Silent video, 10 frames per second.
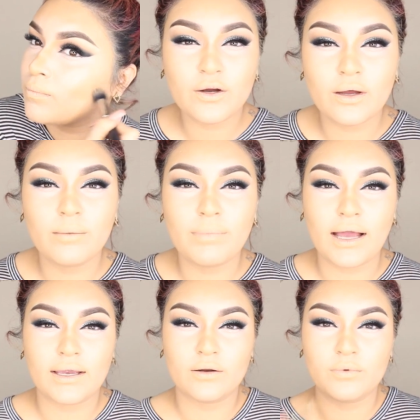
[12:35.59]
Going
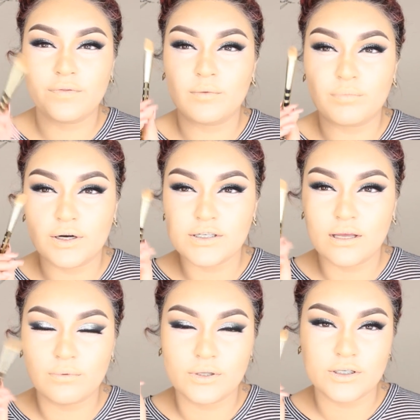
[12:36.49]
back in with the brush
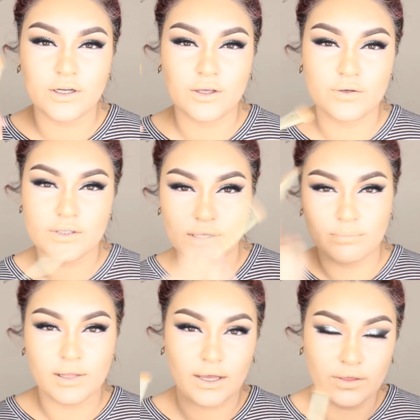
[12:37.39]
that we did use to
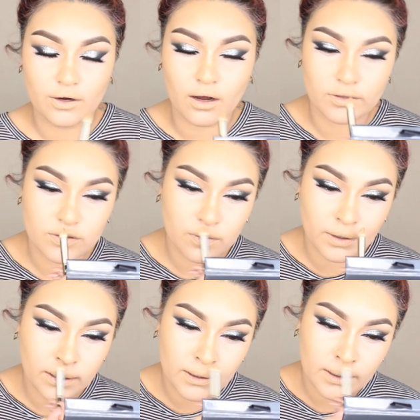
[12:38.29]
apply the
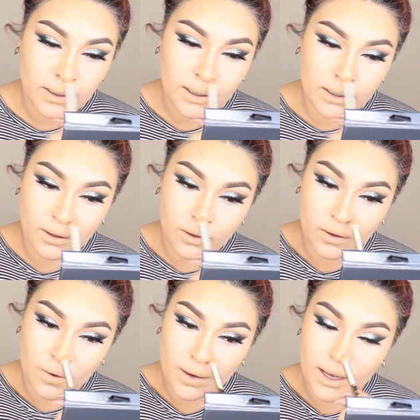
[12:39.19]
contour, and
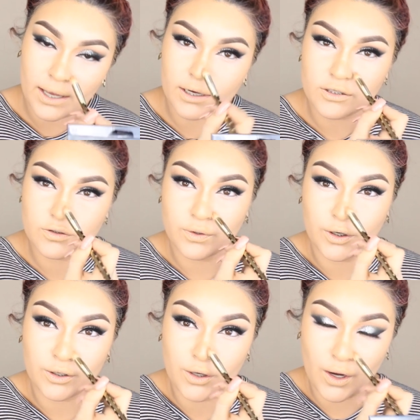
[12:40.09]
go ahead and do
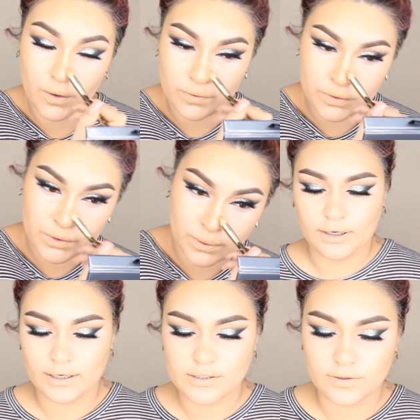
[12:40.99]
your nose. Alright
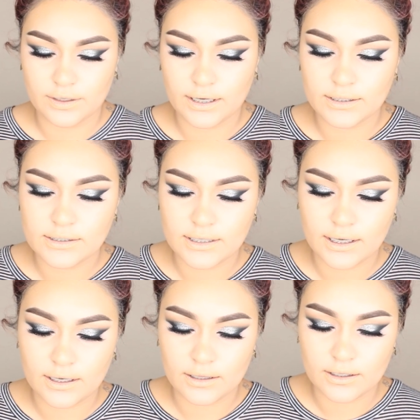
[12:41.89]
guys, so again,
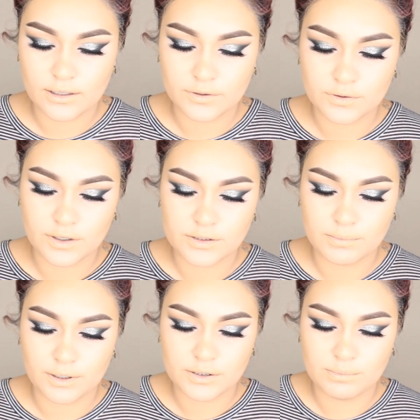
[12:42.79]
take the little
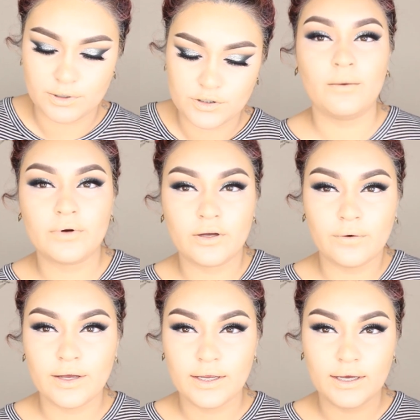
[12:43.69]
cosmetic sponge and we're gonna go
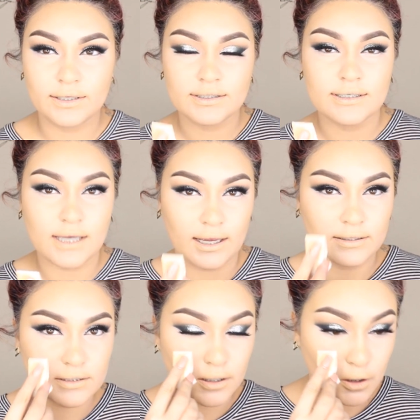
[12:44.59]
ahead and
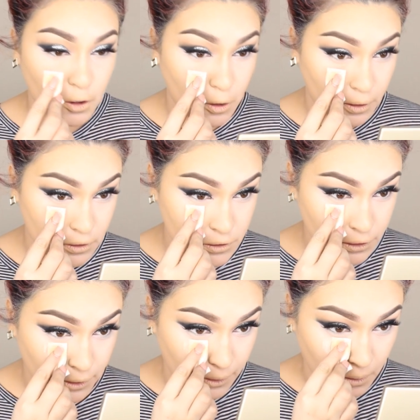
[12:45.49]
set your
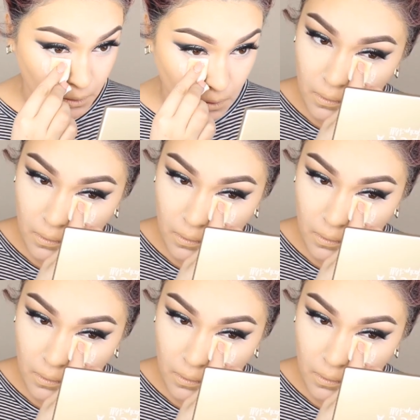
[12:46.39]
concealer.